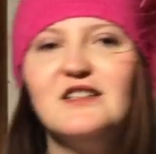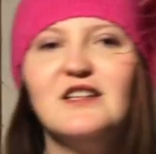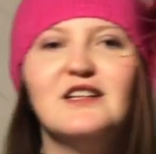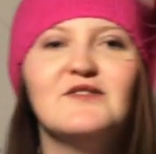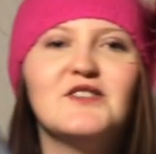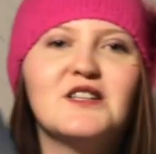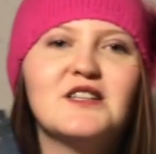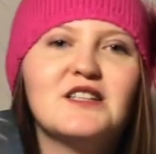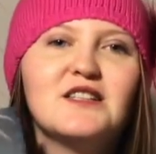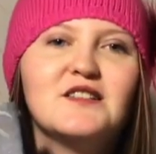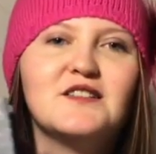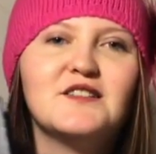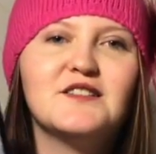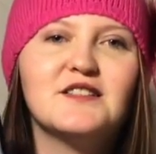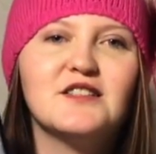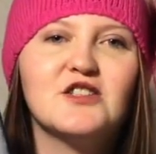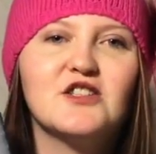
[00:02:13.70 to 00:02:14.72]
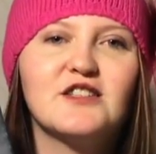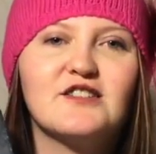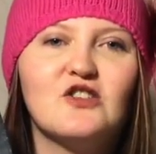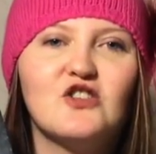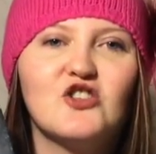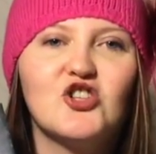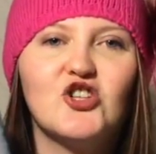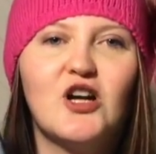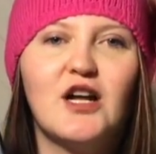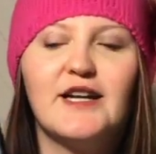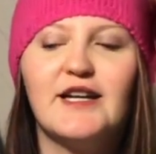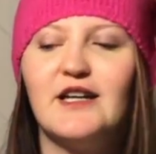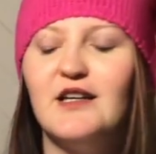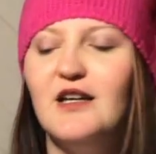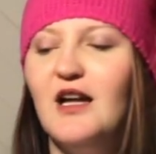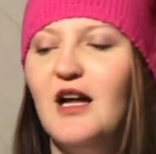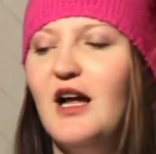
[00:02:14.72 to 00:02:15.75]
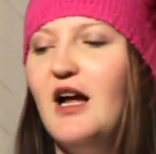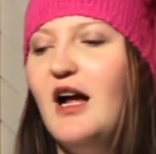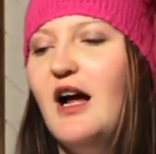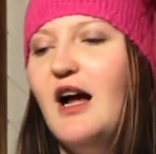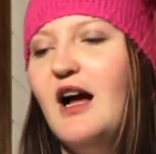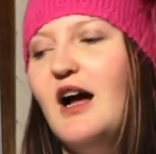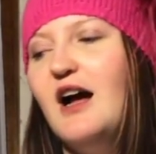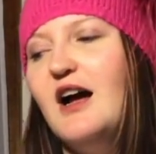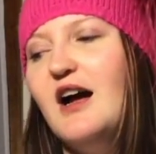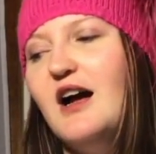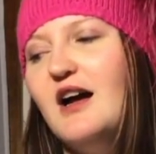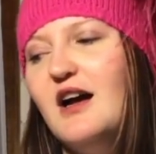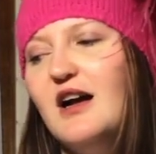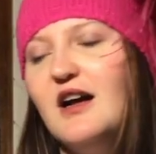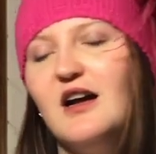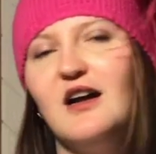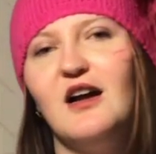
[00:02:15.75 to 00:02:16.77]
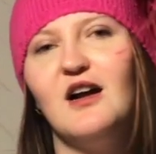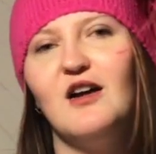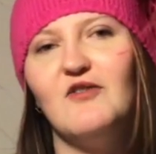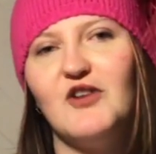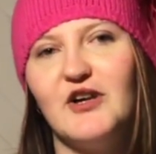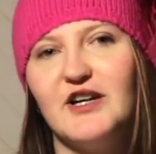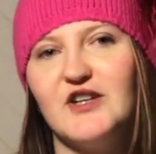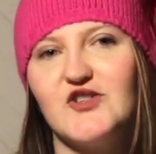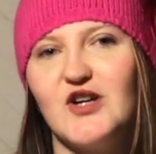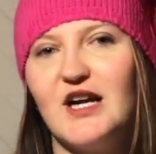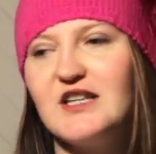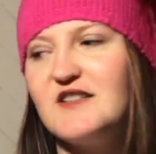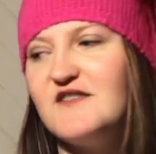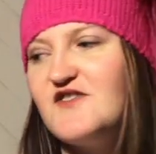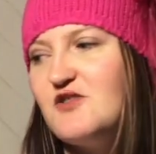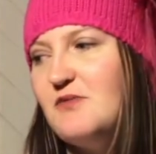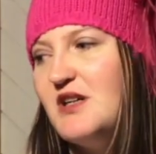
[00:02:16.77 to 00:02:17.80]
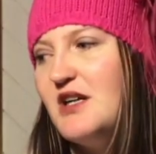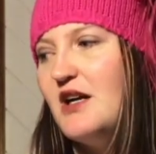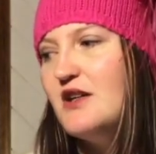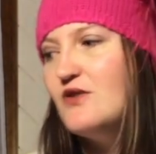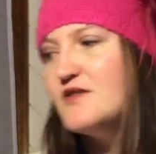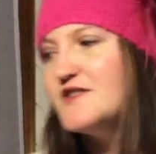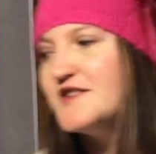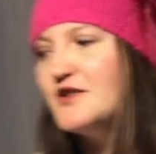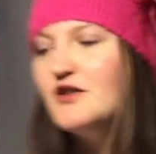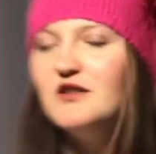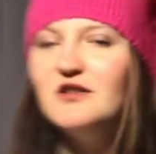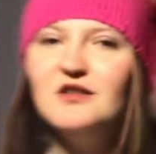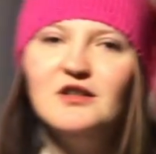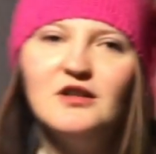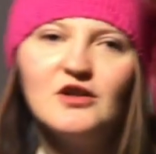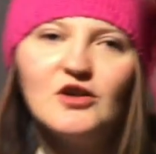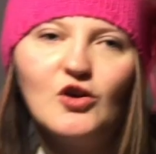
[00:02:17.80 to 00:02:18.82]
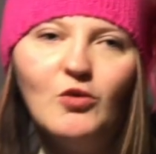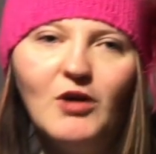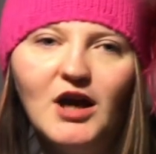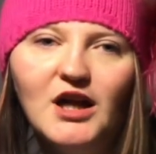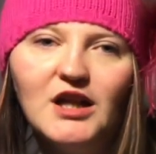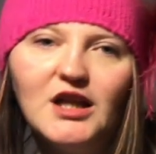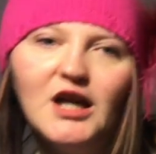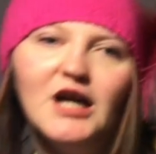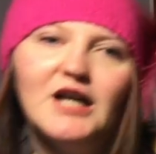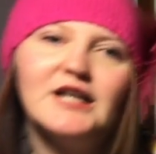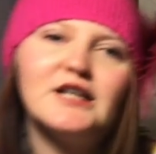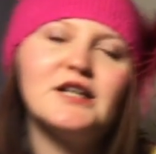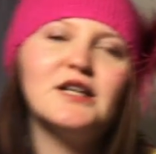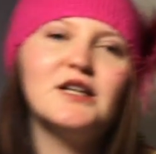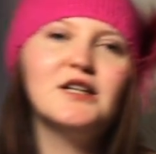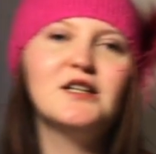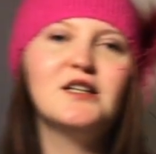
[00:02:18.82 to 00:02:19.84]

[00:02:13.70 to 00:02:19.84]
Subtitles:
Even this, it's got shiny, are very attractive to me. I also quite like